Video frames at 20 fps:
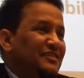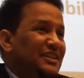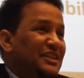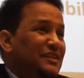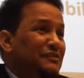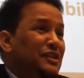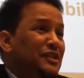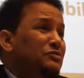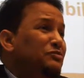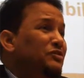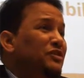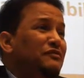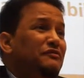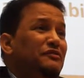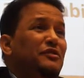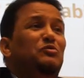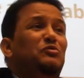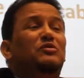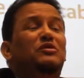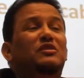If
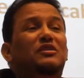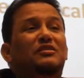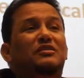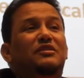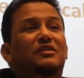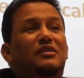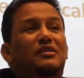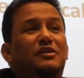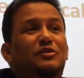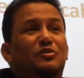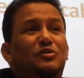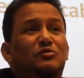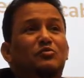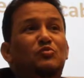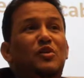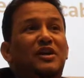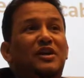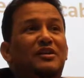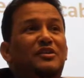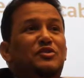they don't
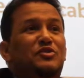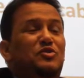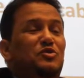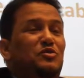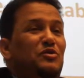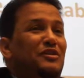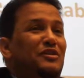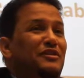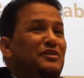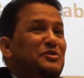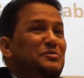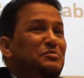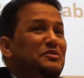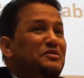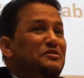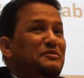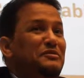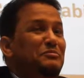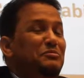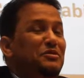want to do the
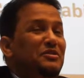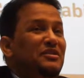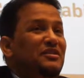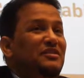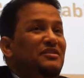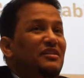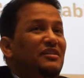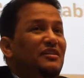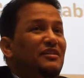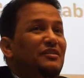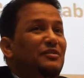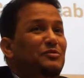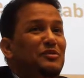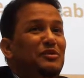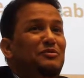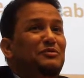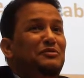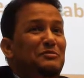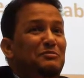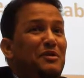responsibility, you
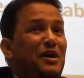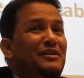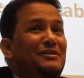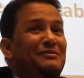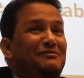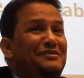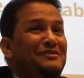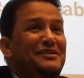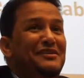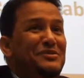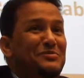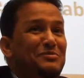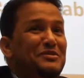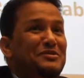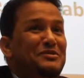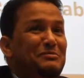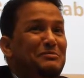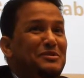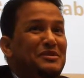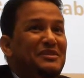need to remind them of the
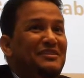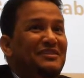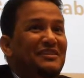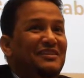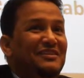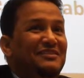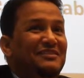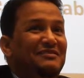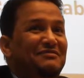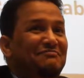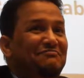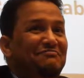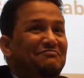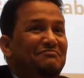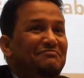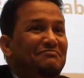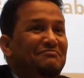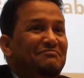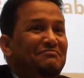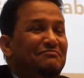responsibility.
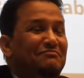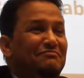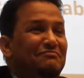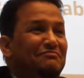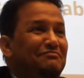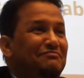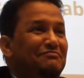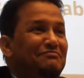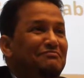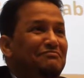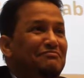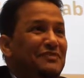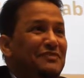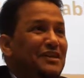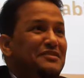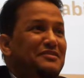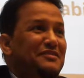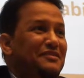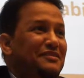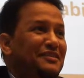
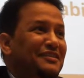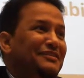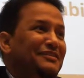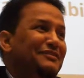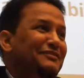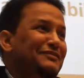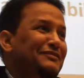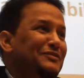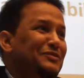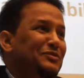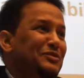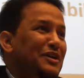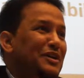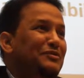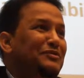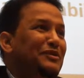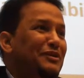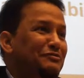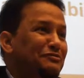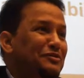That's it. You
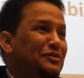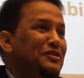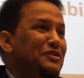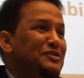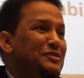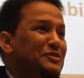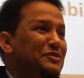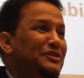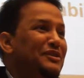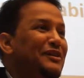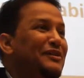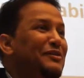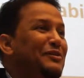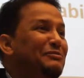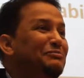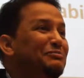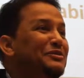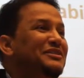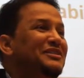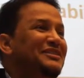cannot enforce it on a
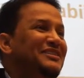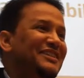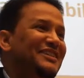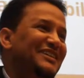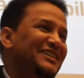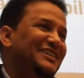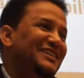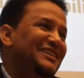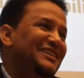community